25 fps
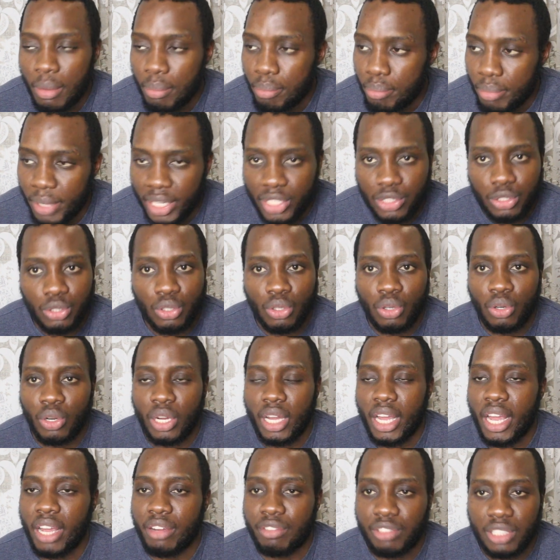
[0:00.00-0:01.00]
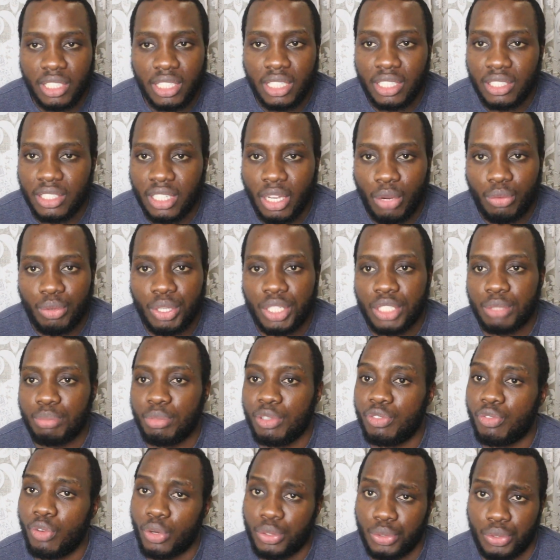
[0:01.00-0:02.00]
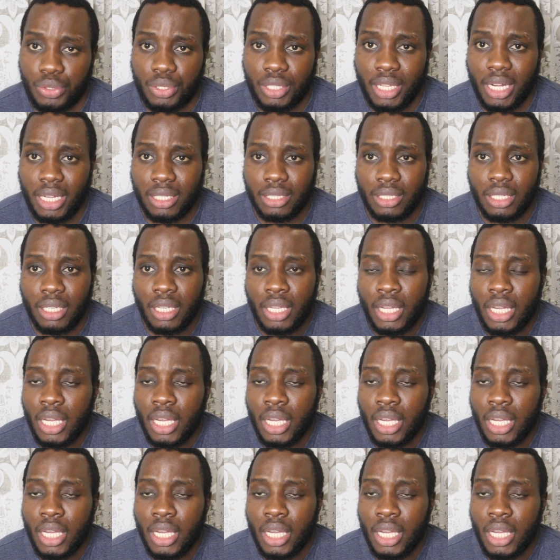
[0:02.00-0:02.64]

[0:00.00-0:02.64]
Make sure everything is arranged before you start.